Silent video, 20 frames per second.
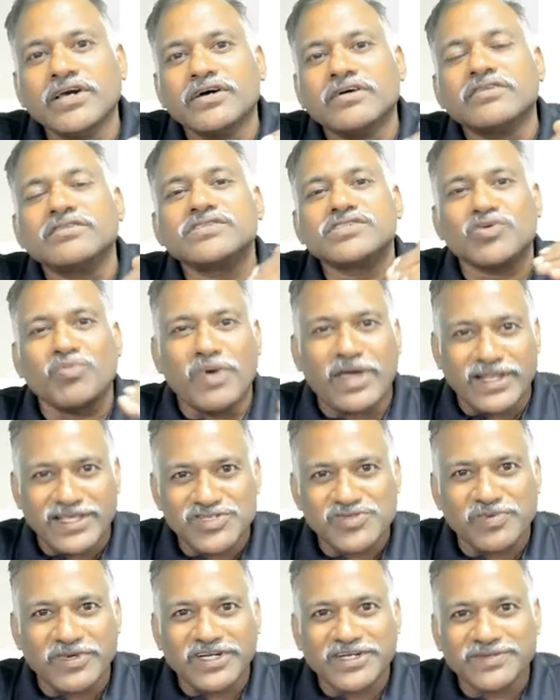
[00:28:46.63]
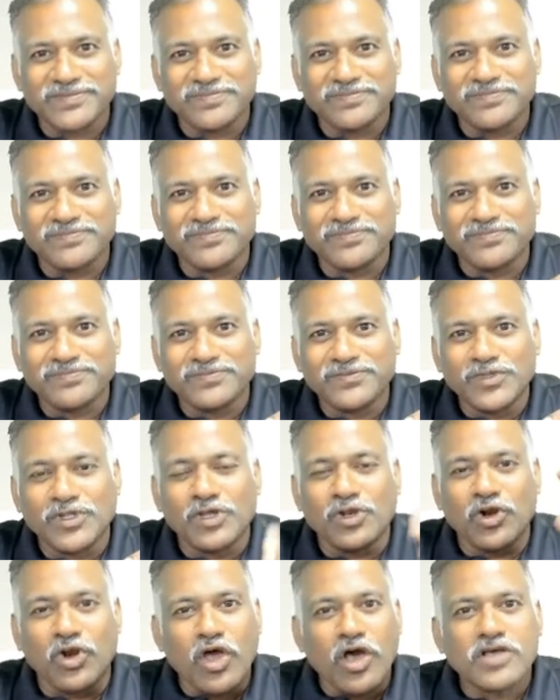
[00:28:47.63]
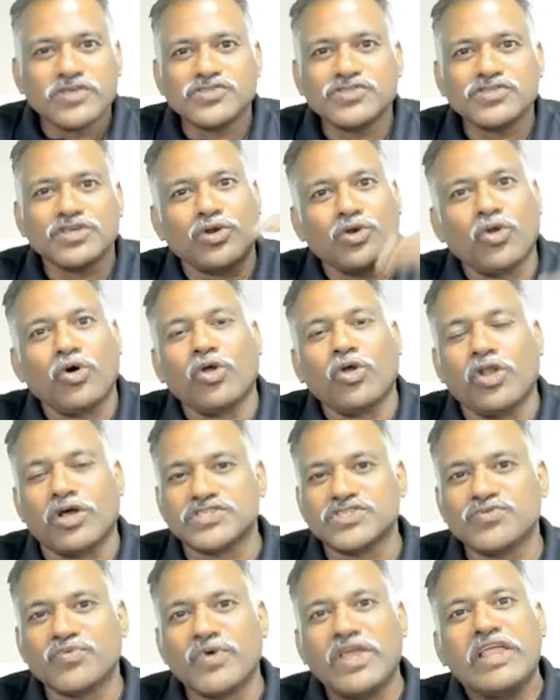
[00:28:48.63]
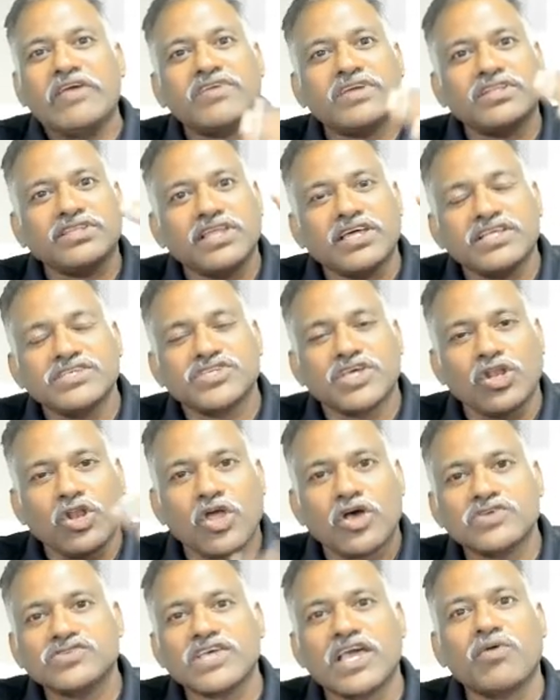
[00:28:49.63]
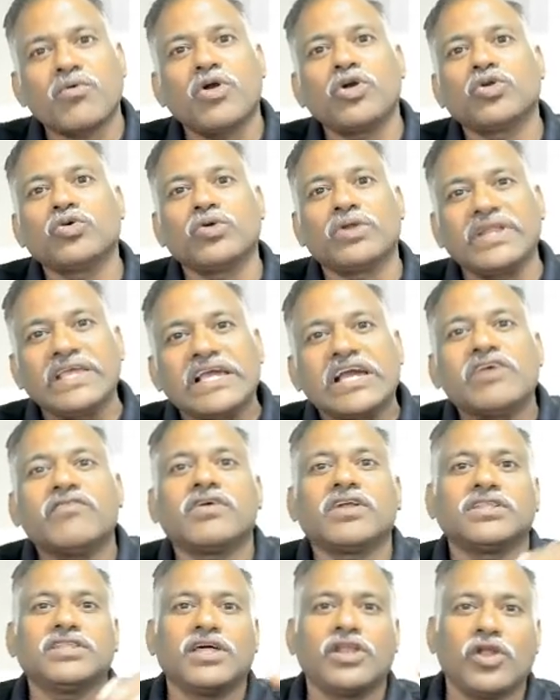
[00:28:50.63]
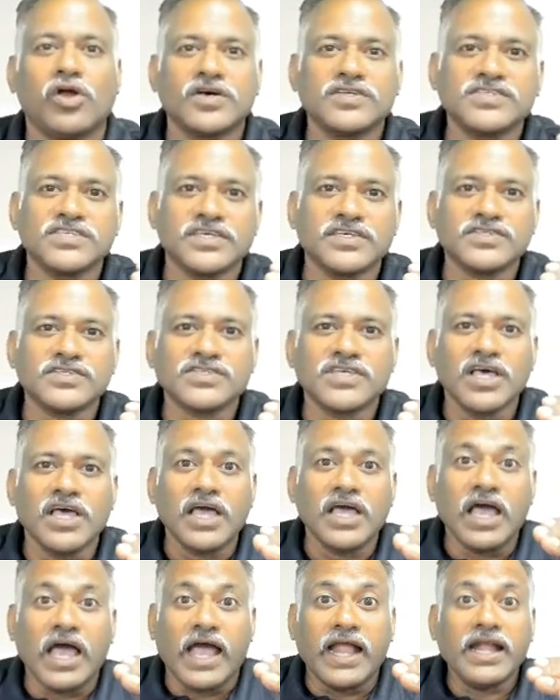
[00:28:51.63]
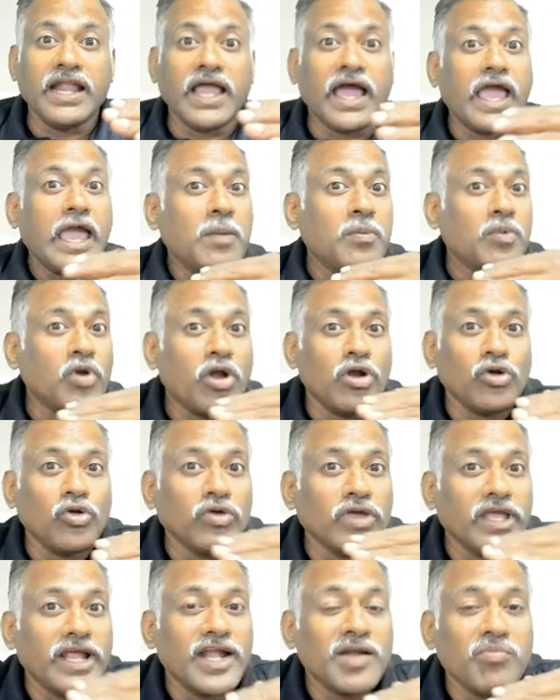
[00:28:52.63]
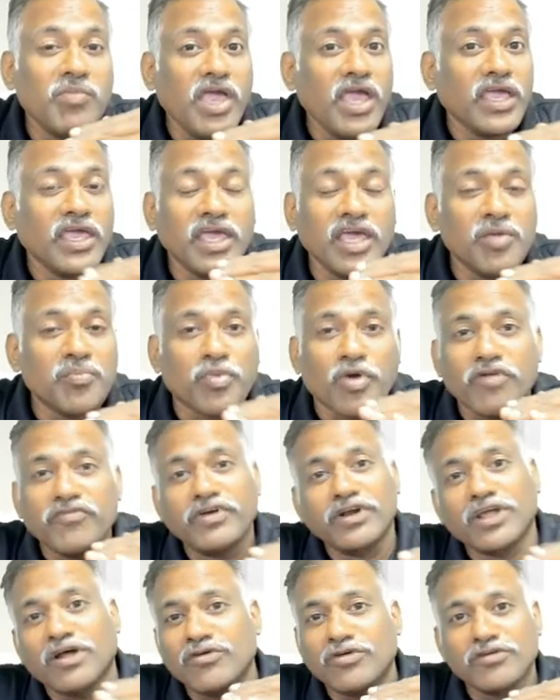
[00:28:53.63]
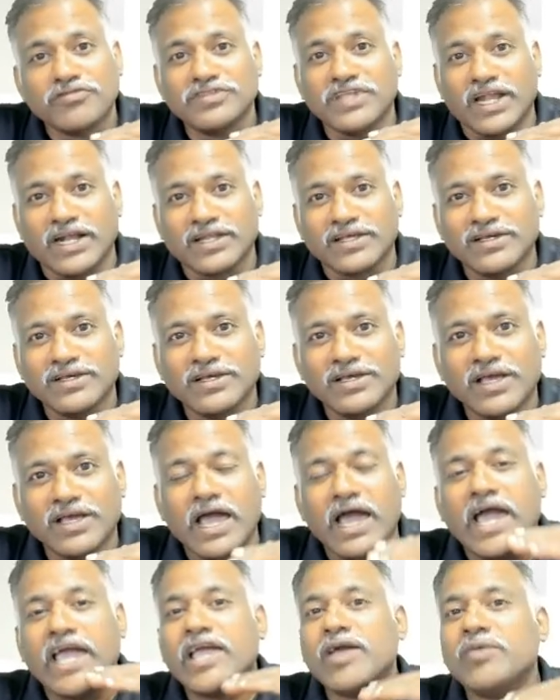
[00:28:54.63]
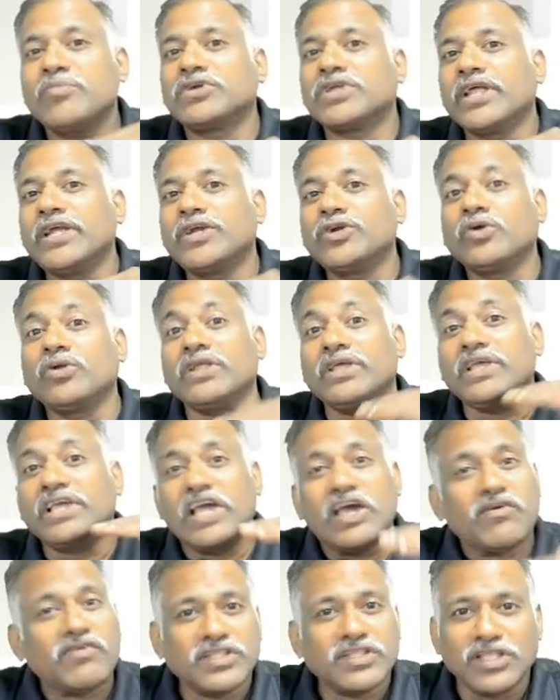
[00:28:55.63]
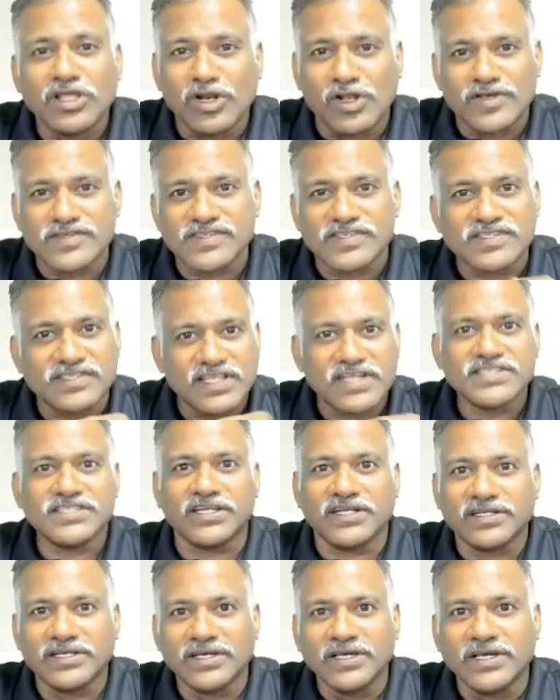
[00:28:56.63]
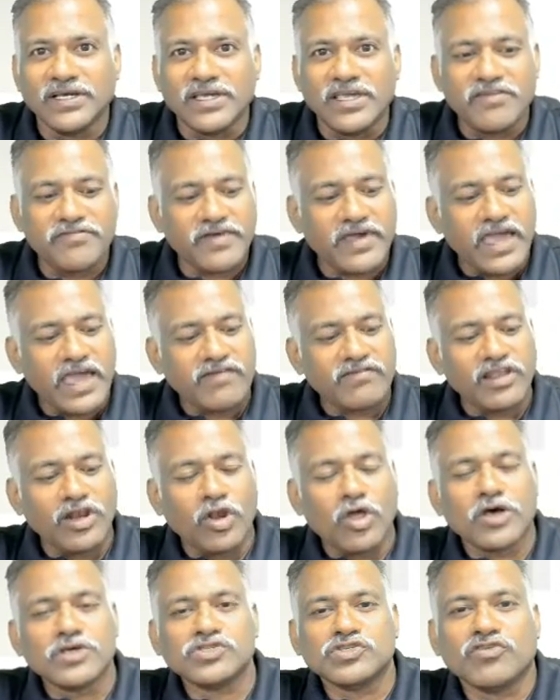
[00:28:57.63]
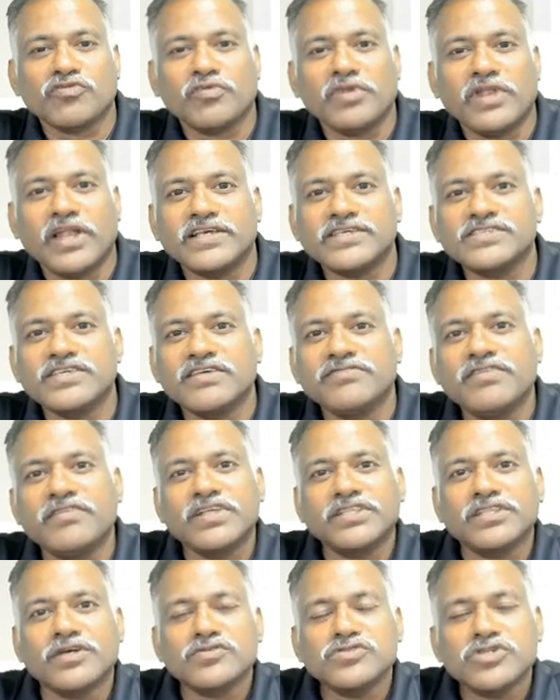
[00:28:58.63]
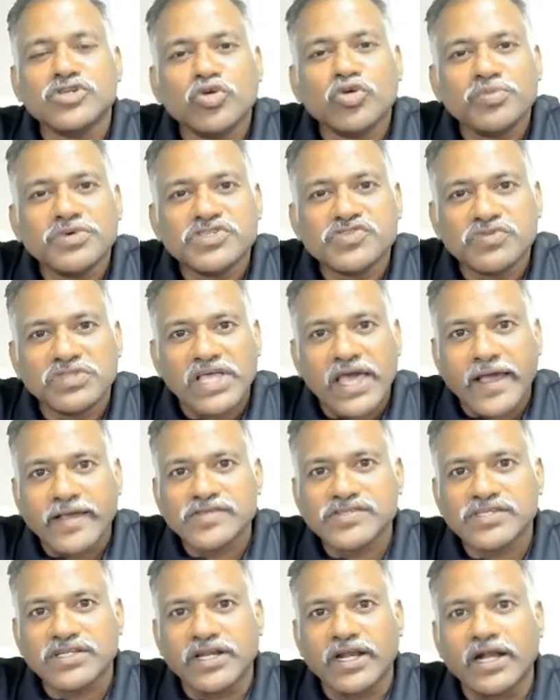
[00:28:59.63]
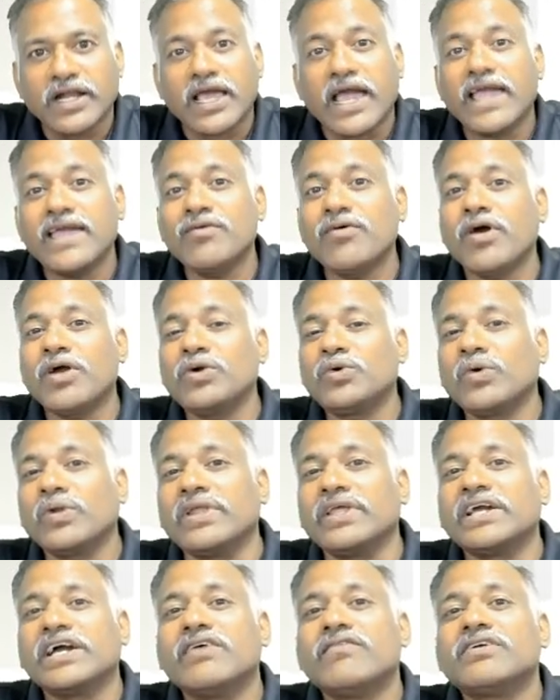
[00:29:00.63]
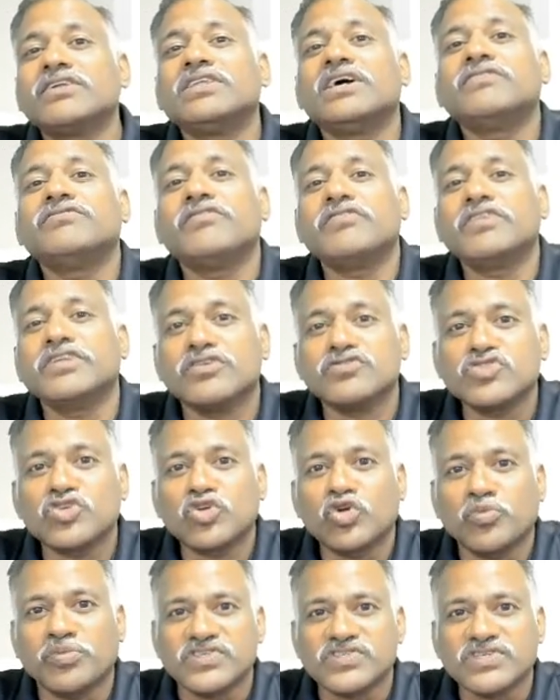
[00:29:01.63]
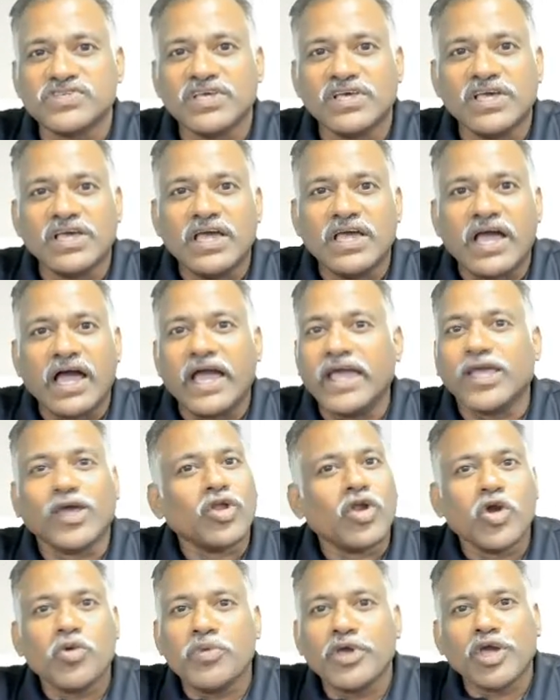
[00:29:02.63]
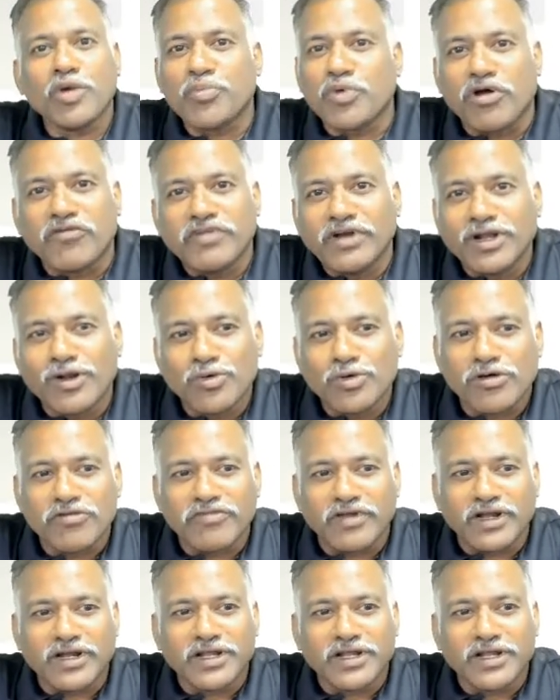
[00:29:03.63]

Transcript: risk management. Loss, no loss. Whenever there is a loss, I want to recover the losses and I am not looking at making a profit out of that. I am trying to recover the losses. That's it. If I have a loss of, let us say, 50,000 rupees with the accident, I want to recover that 50,000 rupees. I cannot make a profit out of it.